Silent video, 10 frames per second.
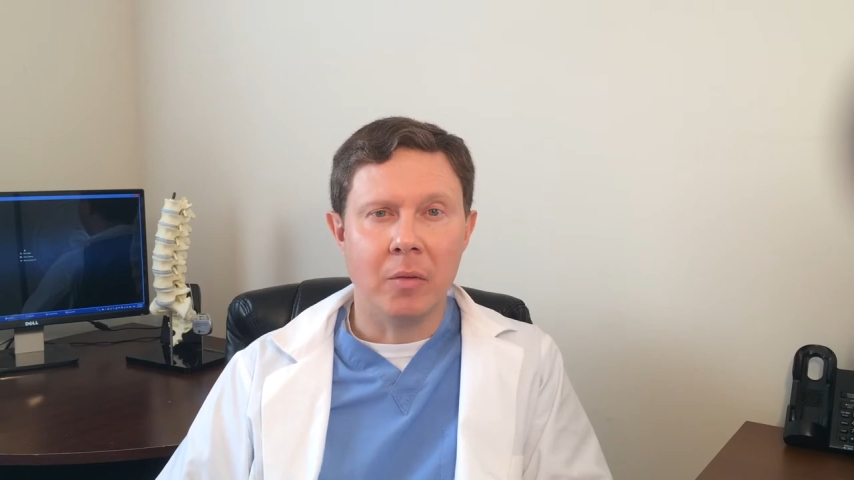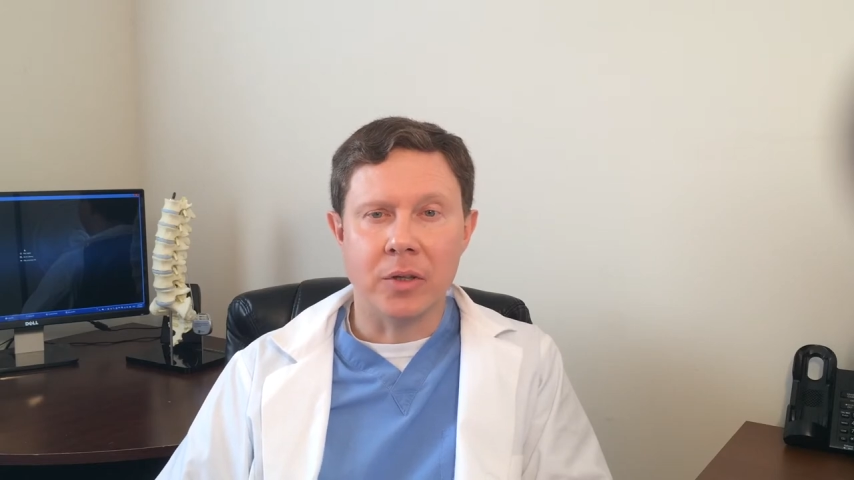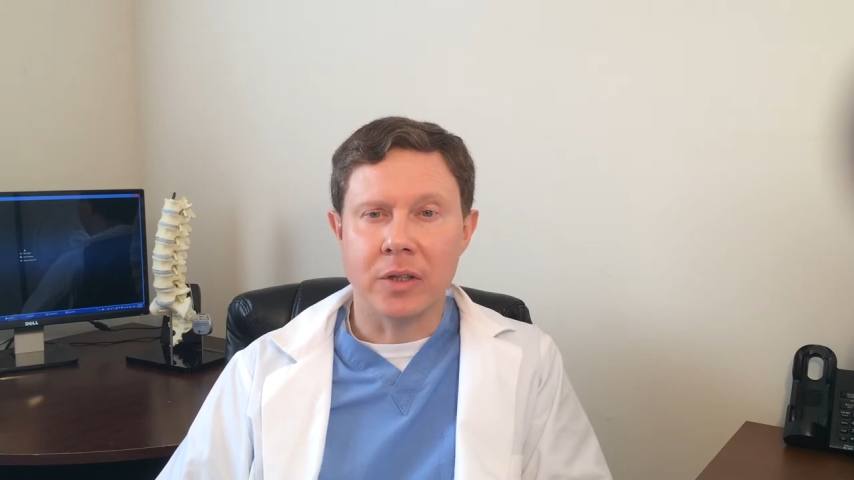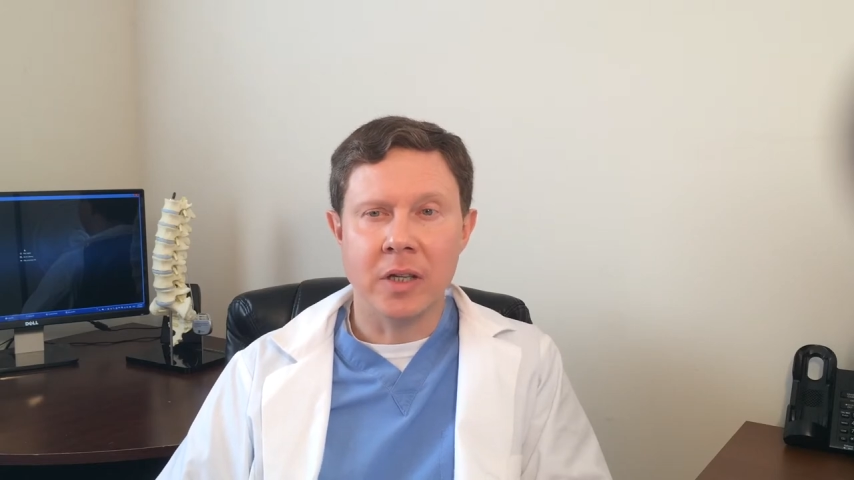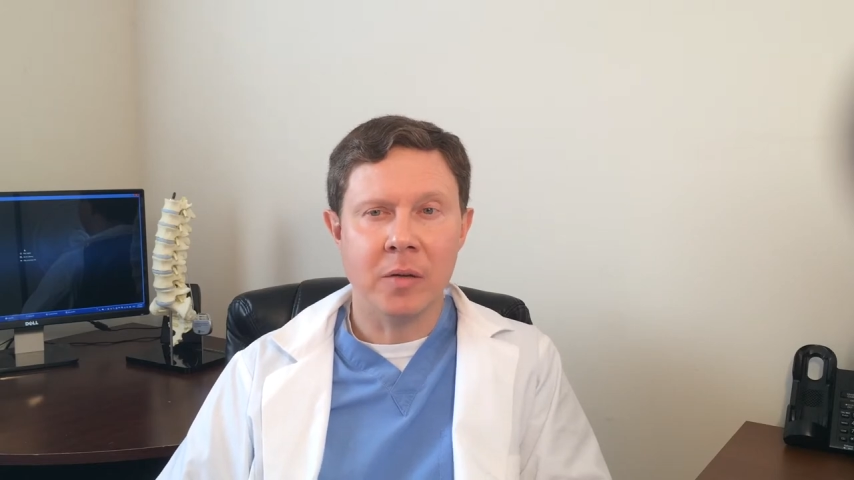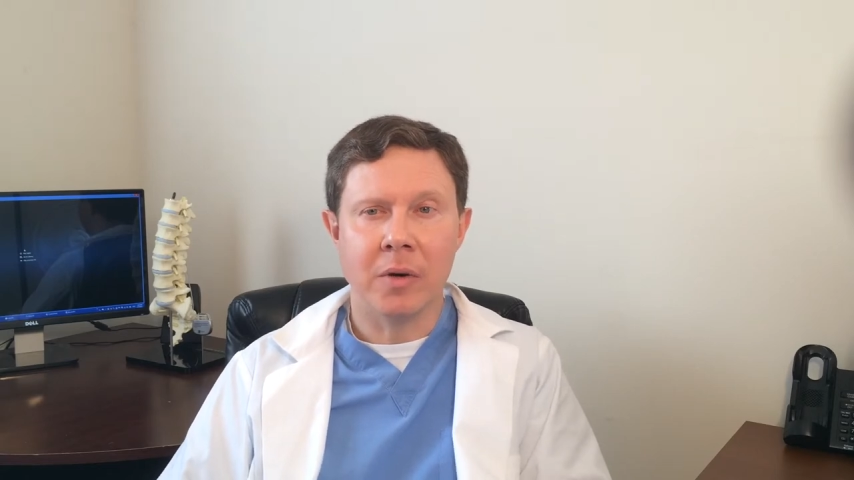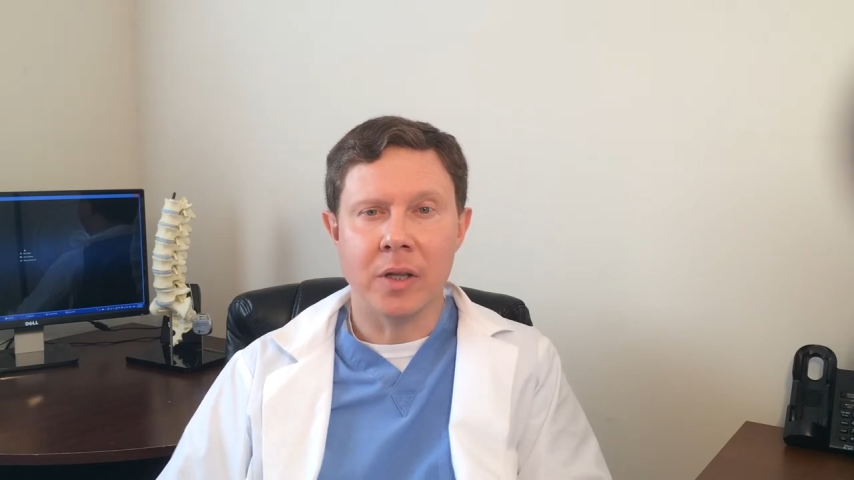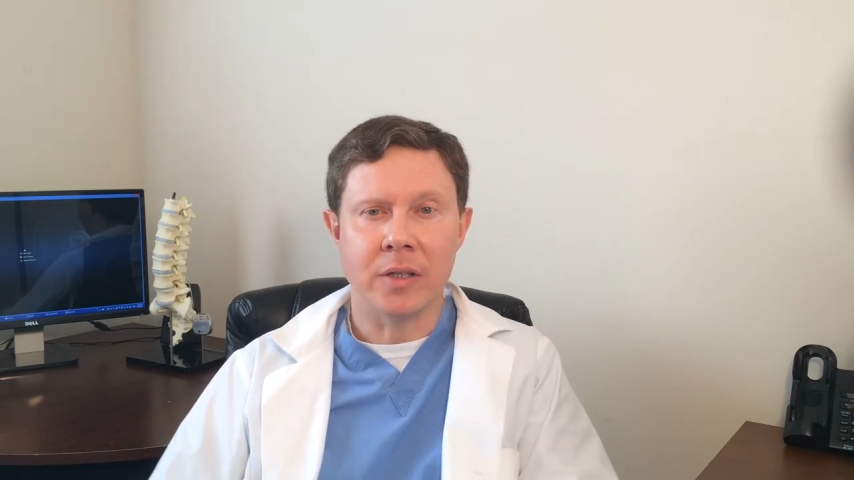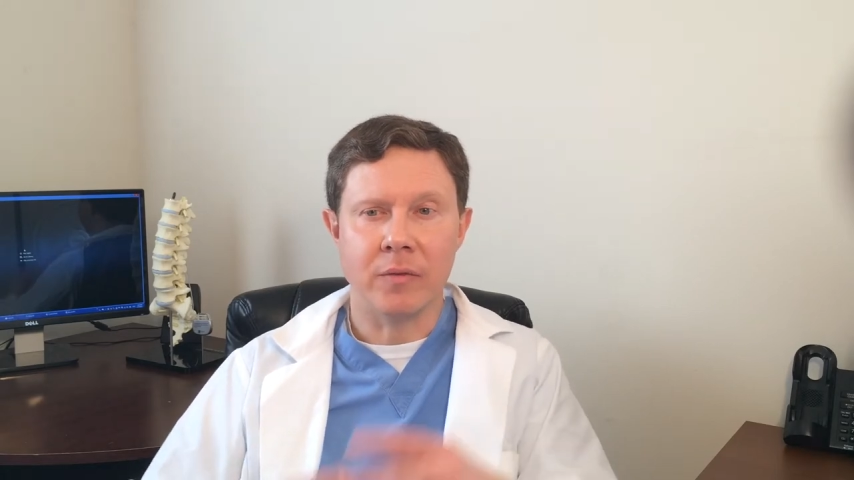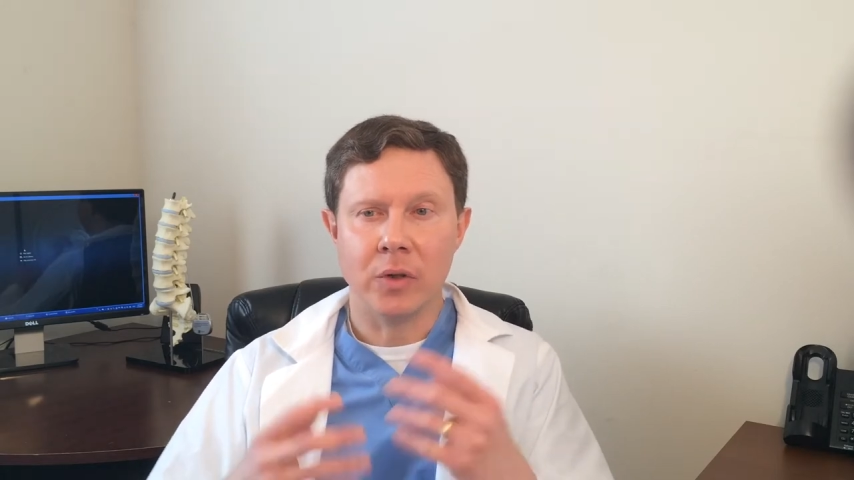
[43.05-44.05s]
Because think
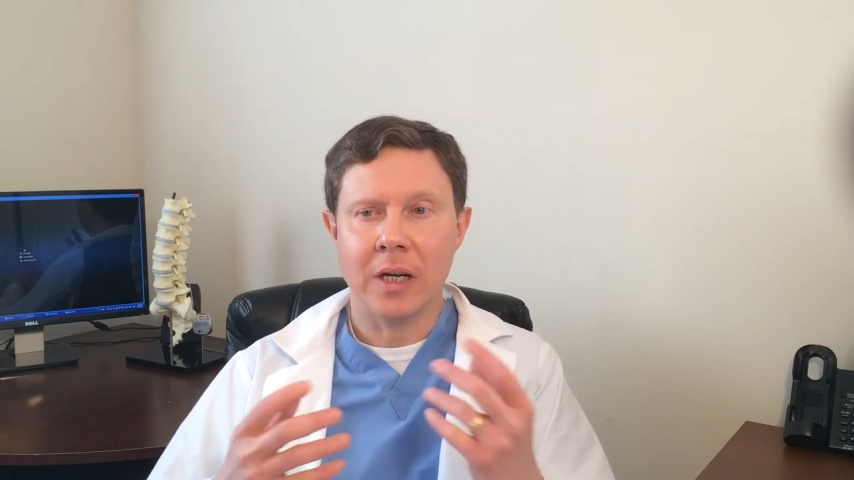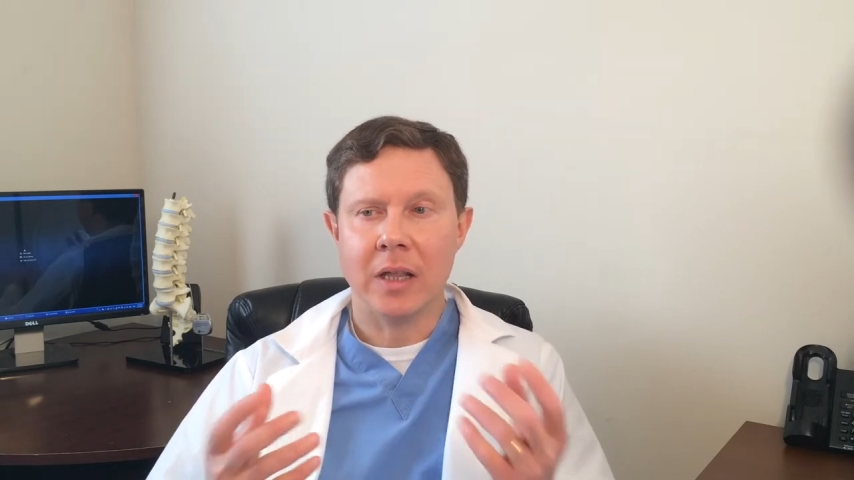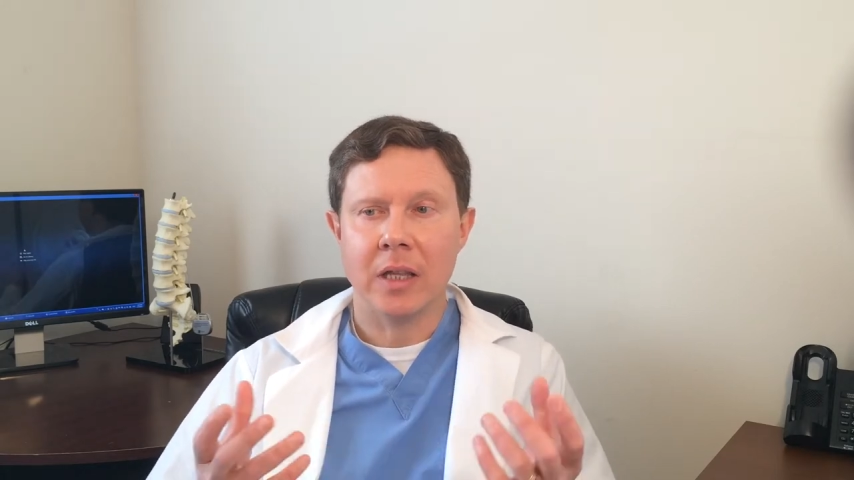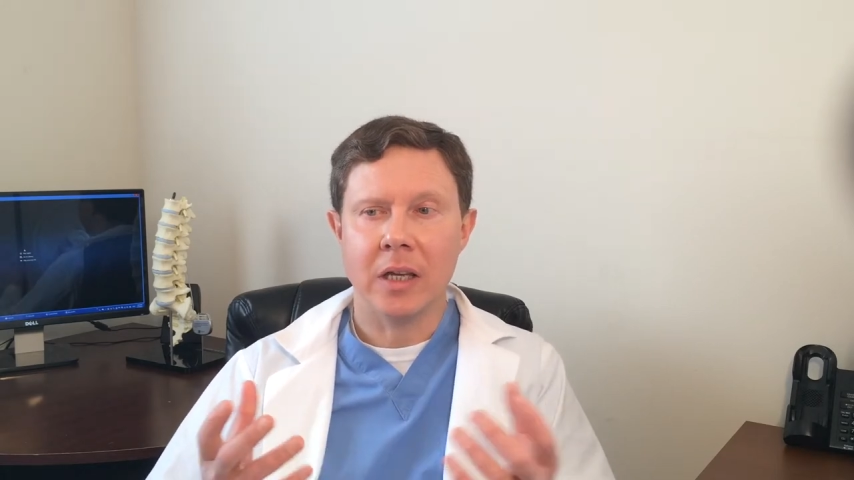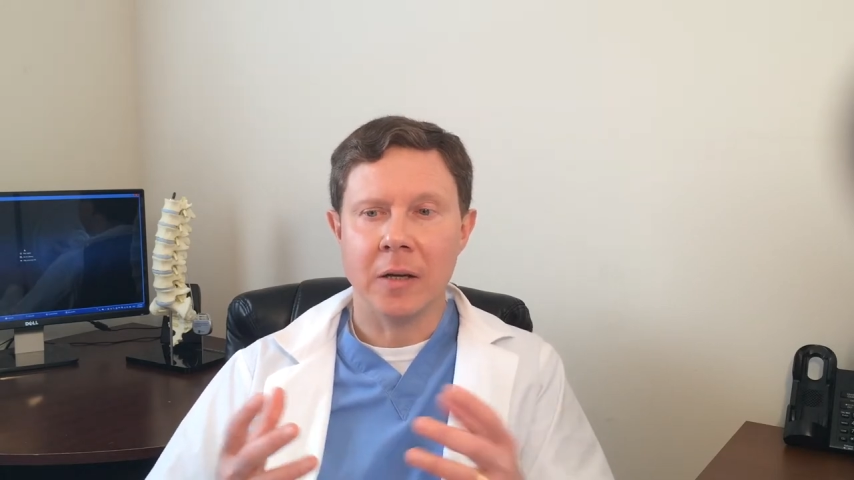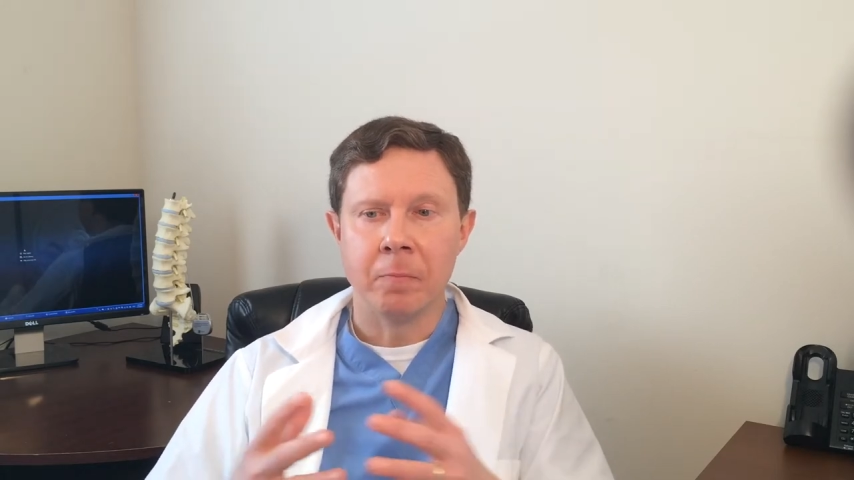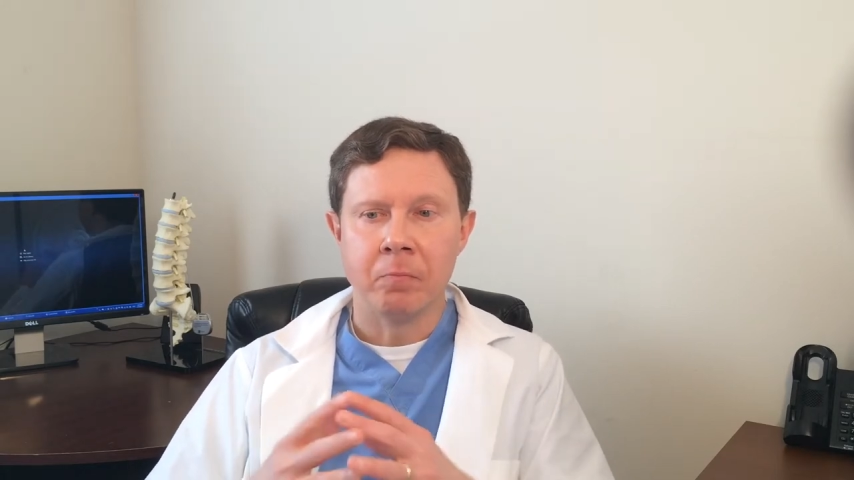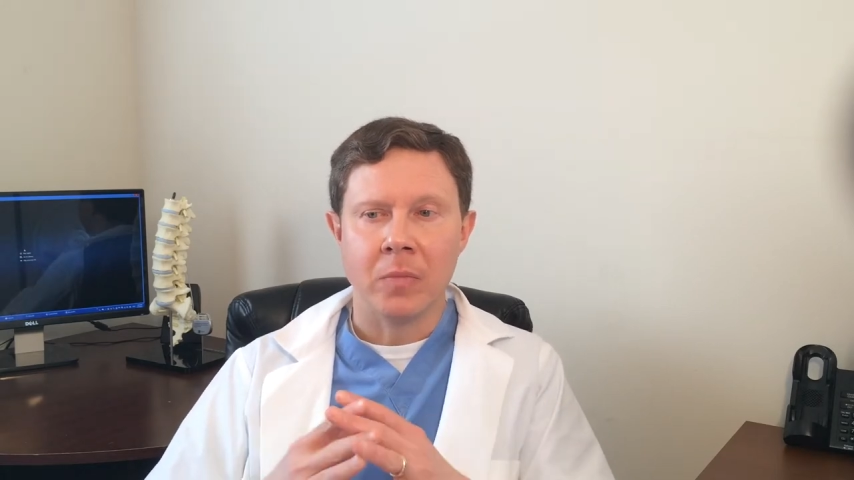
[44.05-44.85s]
about this: if you got the,